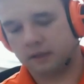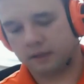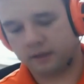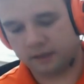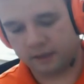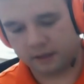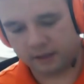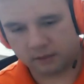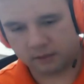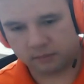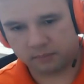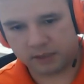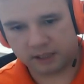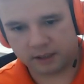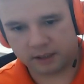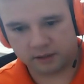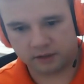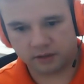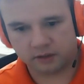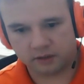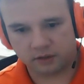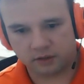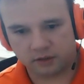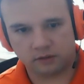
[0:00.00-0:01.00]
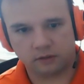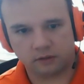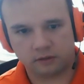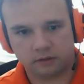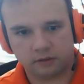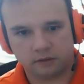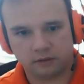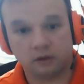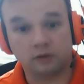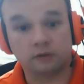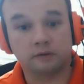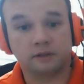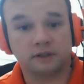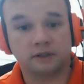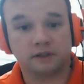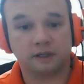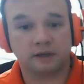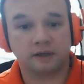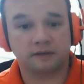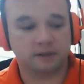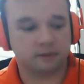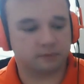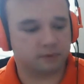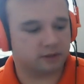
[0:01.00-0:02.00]
think about your, did you
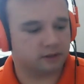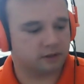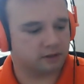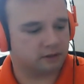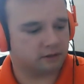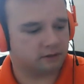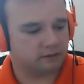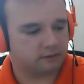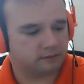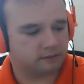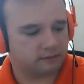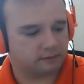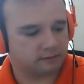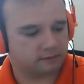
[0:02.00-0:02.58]
have something, Joe?